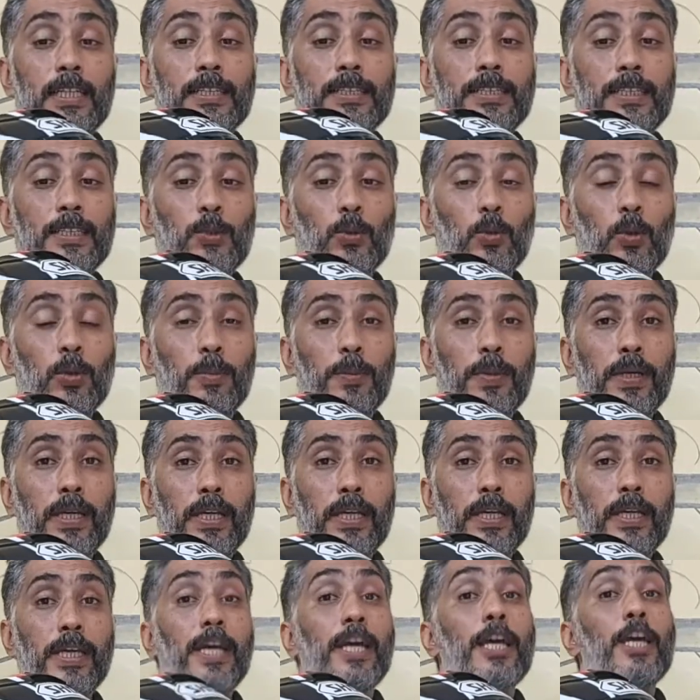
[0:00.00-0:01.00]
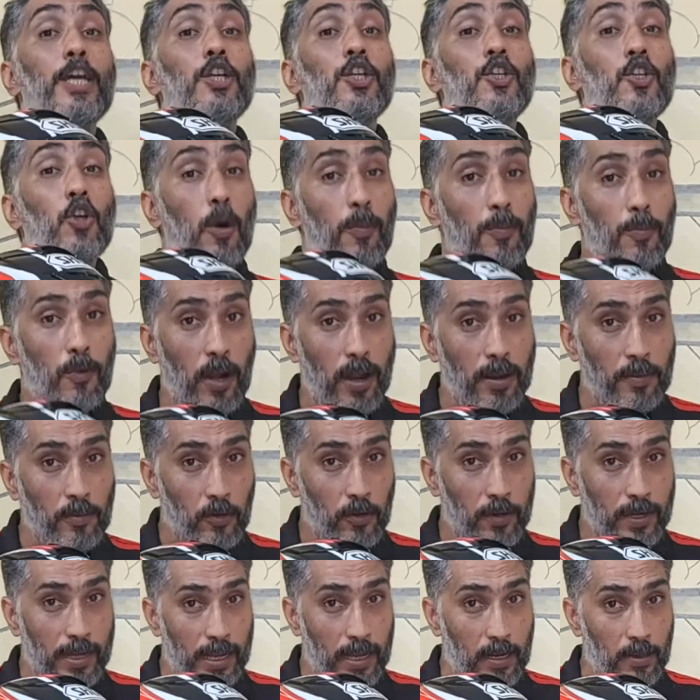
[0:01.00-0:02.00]
this would be your
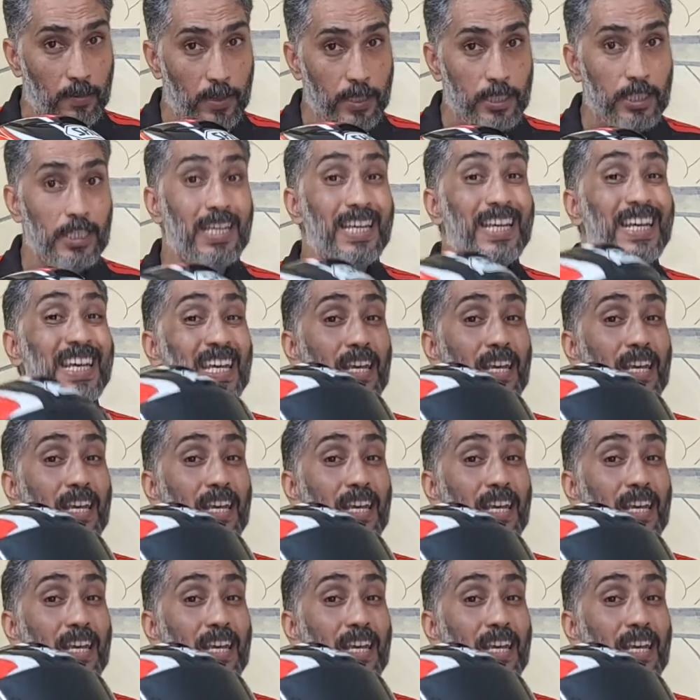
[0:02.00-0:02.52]
primary helmet